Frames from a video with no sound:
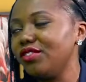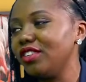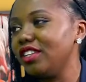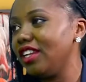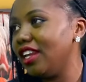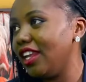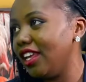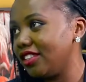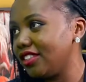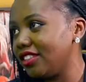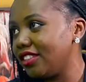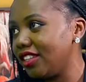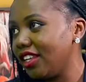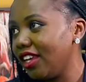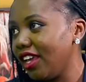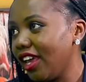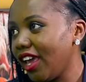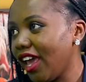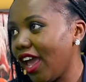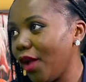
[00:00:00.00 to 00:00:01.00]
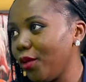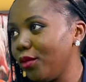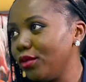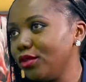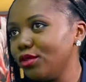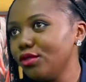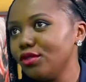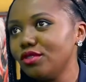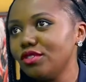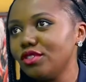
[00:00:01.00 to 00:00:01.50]
it less. I
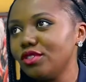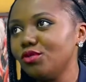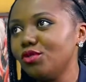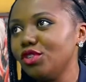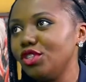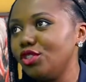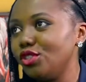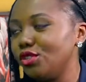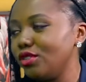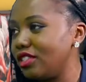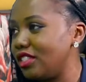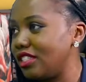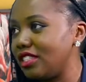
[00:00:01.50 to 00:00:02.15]
wouldn't reduce the